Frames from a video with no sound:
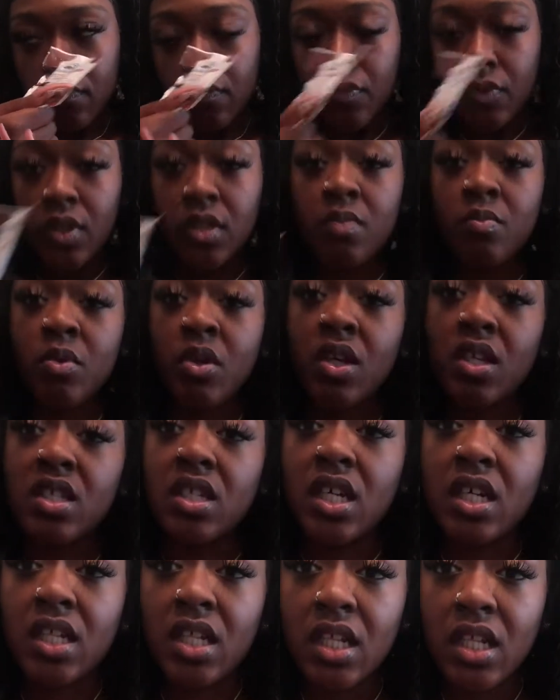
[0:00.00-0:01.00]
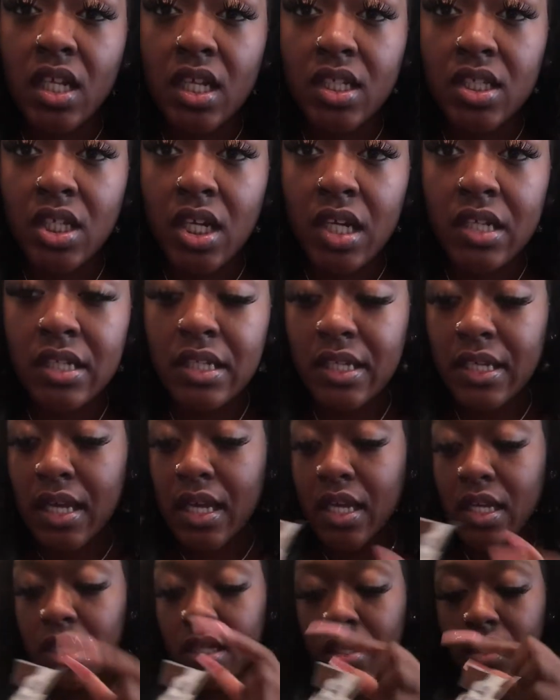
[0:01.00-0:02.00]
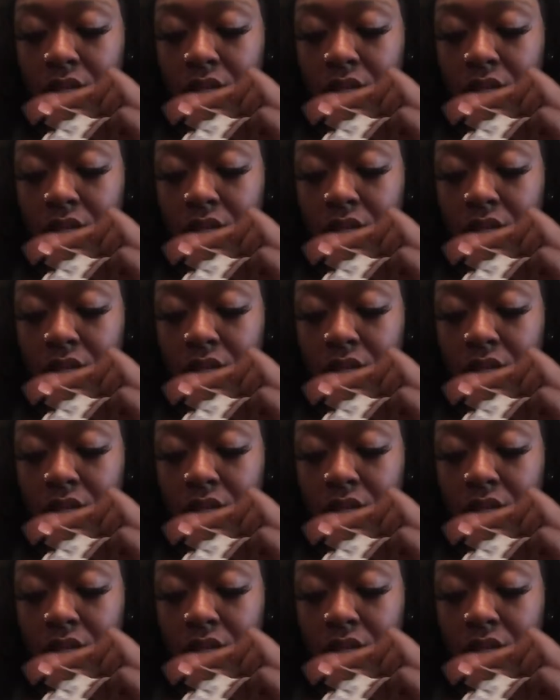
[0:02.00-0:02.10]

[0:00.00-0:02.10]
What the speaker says: This smells exactly like chocolate cake.